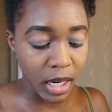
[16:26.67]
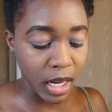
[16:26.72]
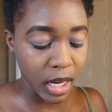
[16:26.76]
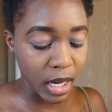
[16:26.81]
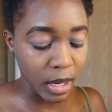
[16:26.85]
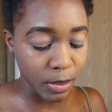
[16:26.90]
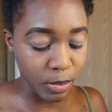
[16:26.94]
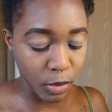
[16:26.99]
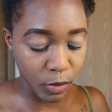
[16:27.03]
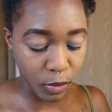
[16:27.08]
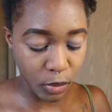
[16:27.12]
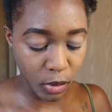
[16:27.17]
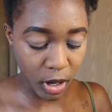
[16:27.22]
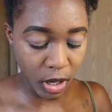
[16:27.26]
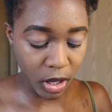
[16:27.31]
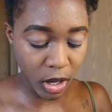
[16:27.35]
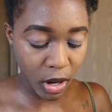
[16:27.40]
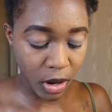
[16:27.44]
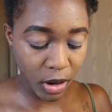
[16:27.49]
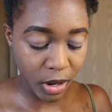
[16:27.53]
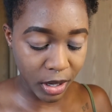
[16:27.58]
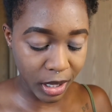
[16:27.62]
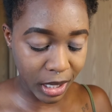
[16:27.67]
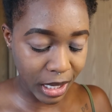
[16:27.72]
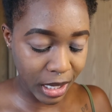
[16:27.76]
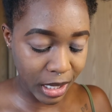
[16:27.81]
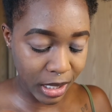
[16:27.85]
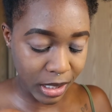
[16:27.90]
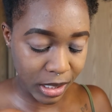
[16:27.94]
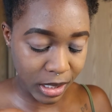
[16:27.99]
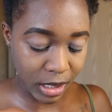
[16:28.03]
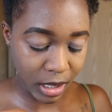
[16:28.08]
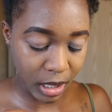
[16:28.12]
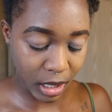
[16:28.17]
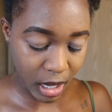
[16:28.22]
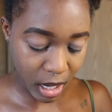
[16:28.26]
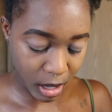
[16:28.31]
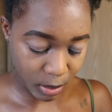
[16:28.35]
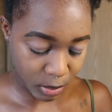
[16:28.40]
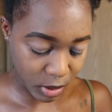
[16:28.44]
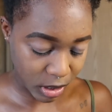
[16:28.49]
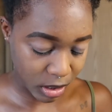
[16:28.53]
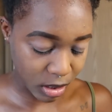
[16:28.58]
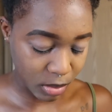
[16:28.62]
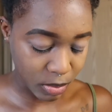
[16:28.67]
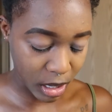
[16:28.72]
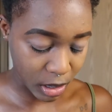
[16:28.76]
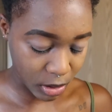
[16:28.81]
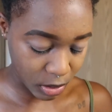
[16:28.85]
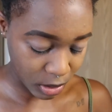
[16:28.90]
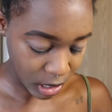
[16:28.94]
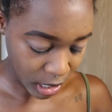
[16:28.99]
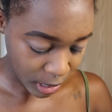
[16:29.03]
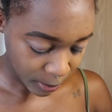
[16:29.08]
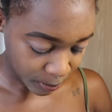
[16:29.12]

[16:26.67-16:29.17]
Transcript: And before y'all get into the comments about,